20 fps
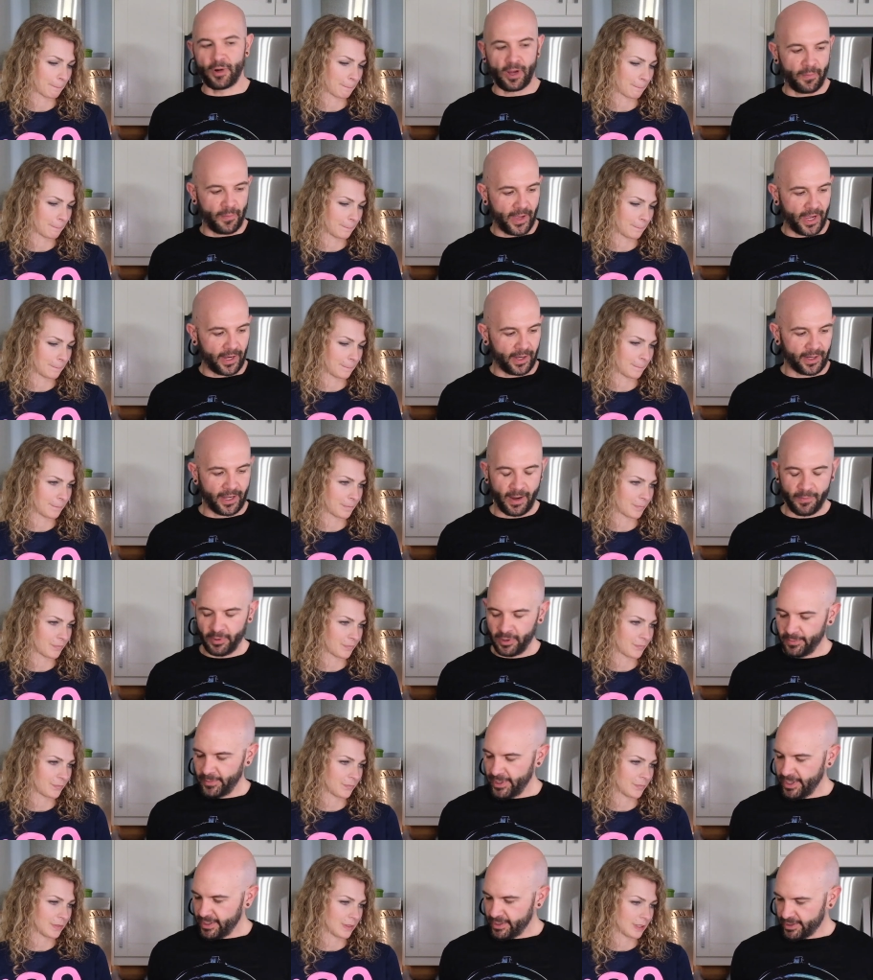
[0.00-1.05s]
Speaker 1: Brought back a couple
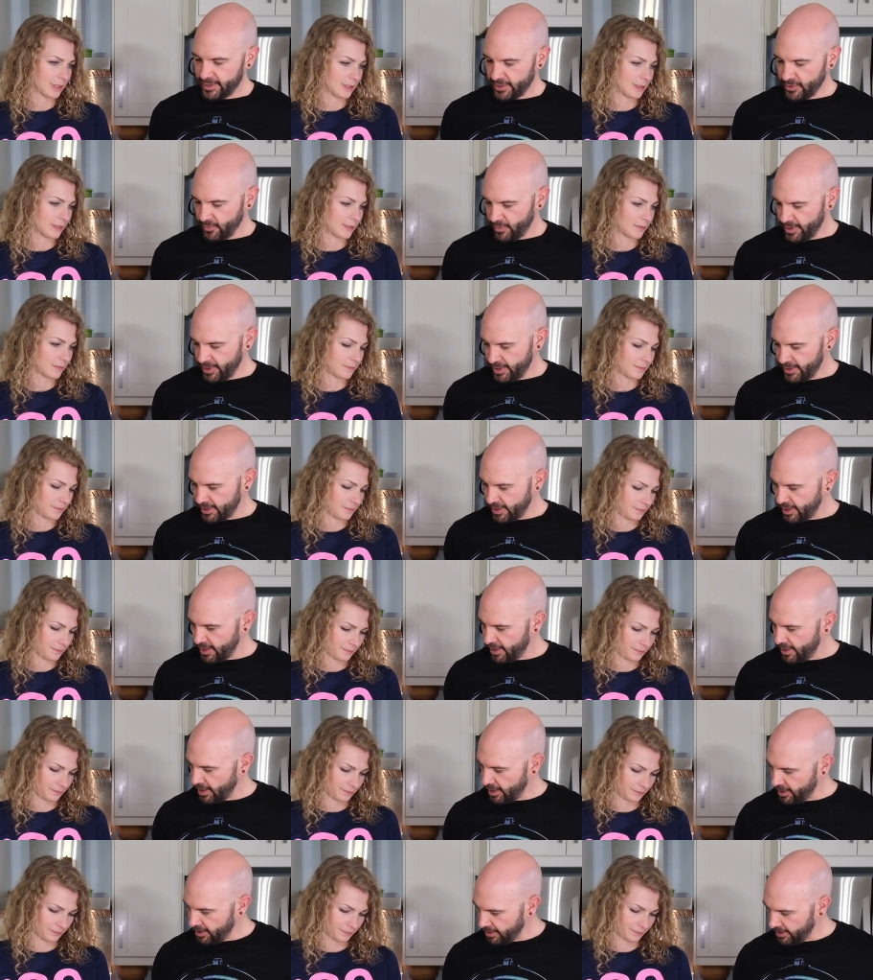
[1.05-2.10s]
of beans. This one is a, a